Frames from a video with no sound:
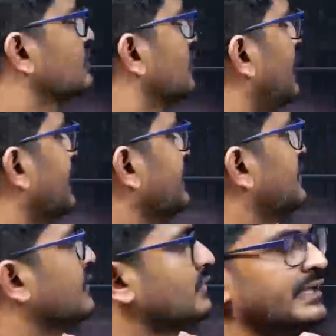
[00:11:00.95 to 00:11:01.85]
So at
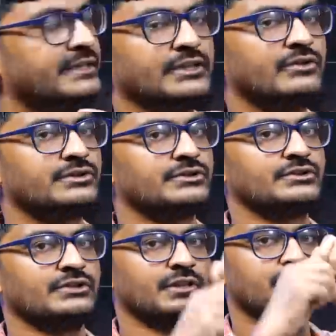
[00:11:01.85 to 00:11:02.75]
x equals to
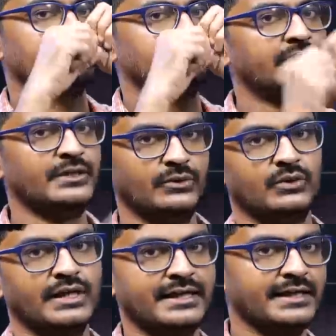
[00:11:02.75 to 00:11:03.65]
0, it must be
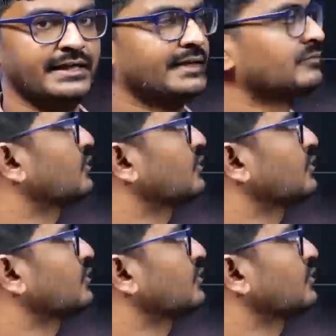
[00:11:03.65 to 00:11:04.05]
node at any time.